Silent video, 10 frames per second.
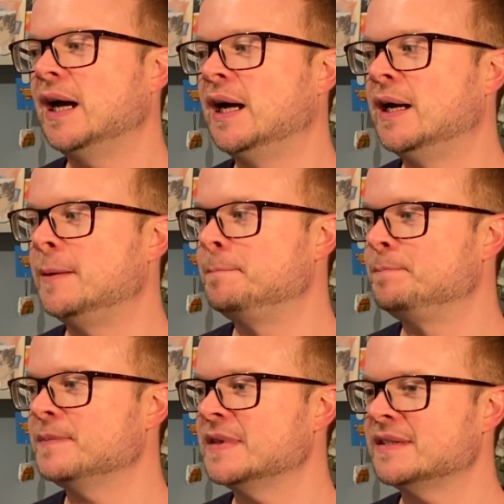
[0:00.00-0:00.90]
So
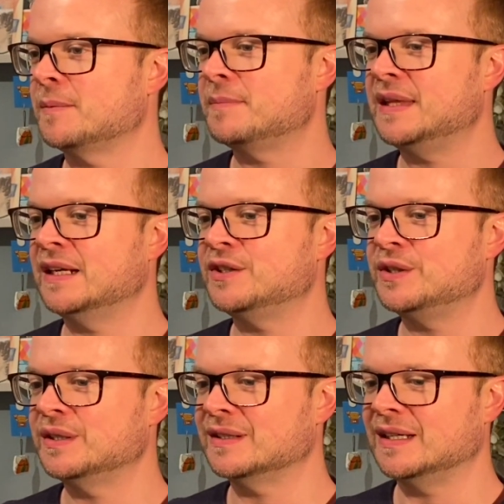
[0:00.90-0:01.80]
I'm thinking of
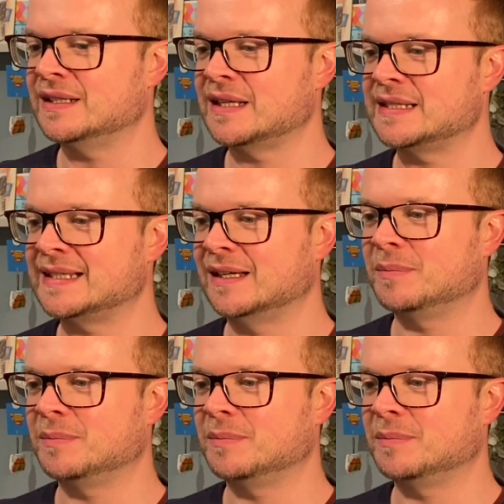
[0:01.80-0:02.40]
doing another sale,